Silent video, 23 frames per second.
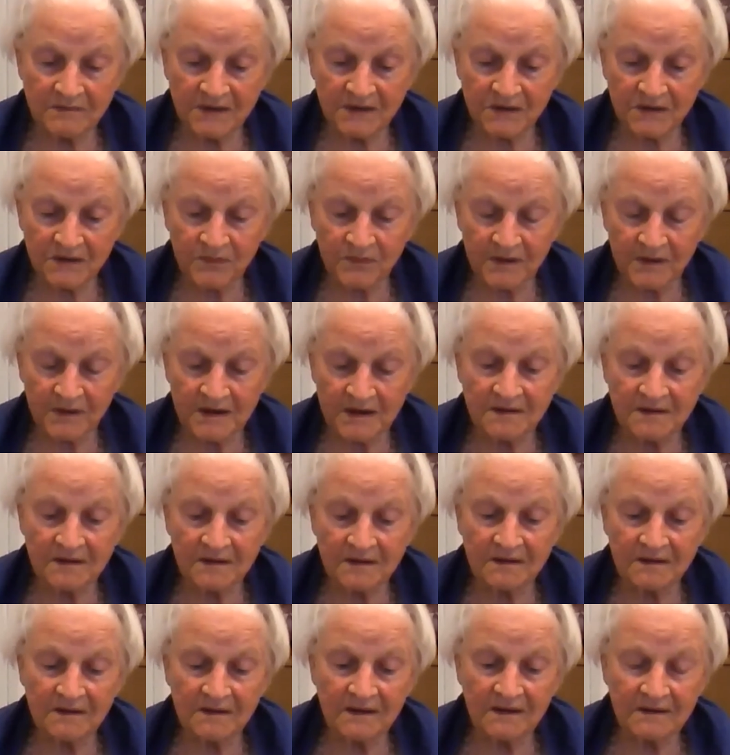That's where he did
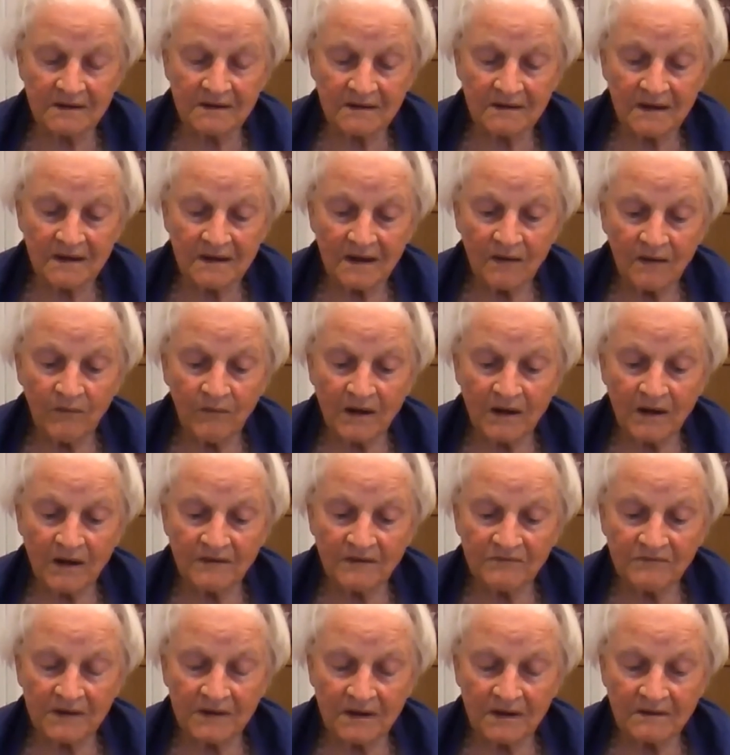one of
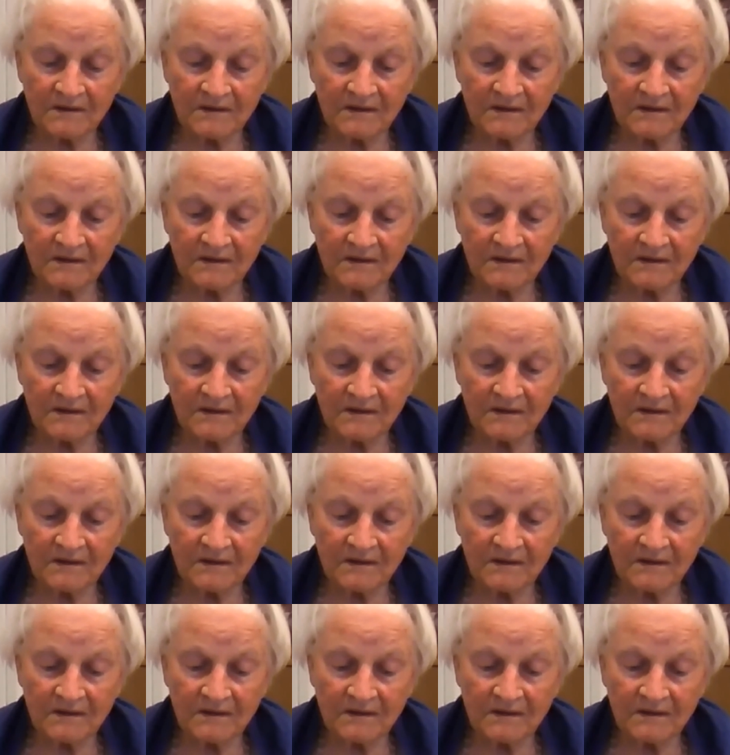the